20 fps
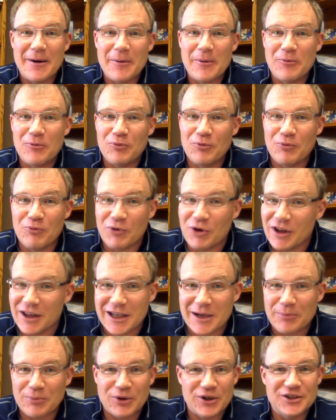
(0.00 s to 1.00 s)

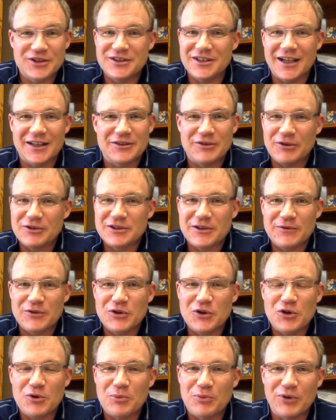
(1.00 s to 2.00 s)
really appreciate those of
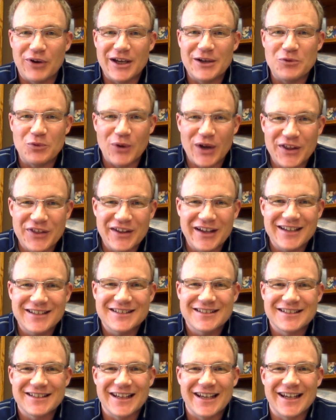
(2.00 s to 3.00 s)
you who prayed with
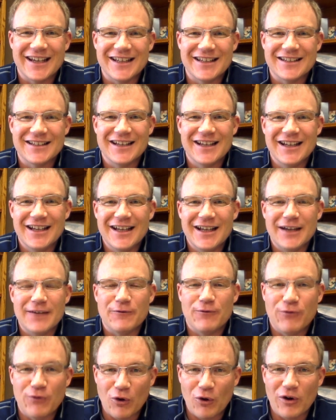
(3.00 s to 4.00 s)
us and
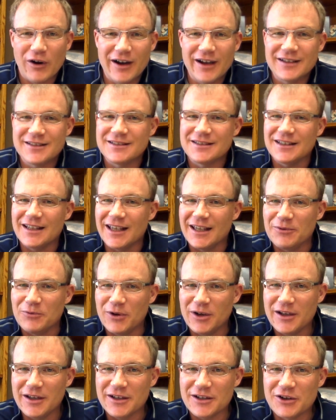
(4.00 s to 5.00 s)
for us, and
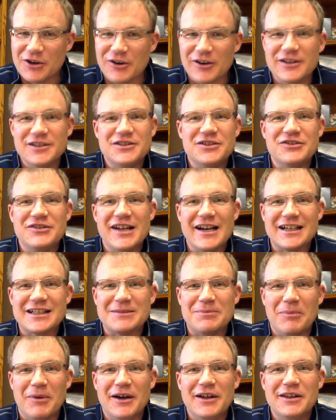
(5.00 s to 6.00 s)
want to encourage you
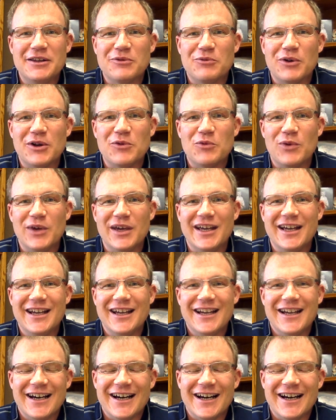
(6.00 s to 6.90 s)
next month when we